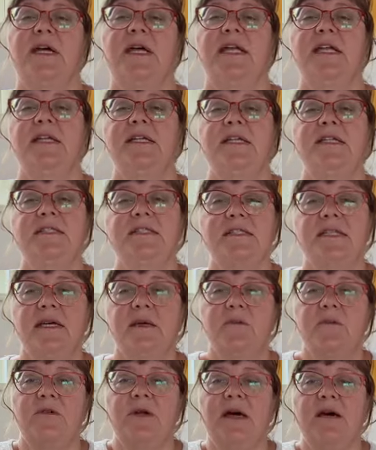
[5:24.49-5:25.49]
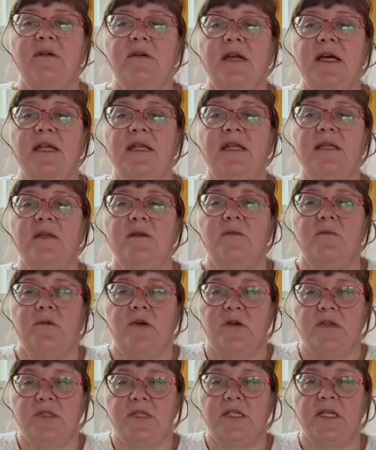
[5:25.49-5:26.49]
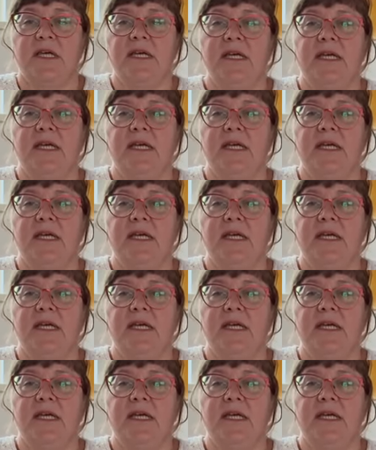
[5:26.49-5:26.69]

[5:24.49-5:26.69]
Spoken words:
and this time around I didn't want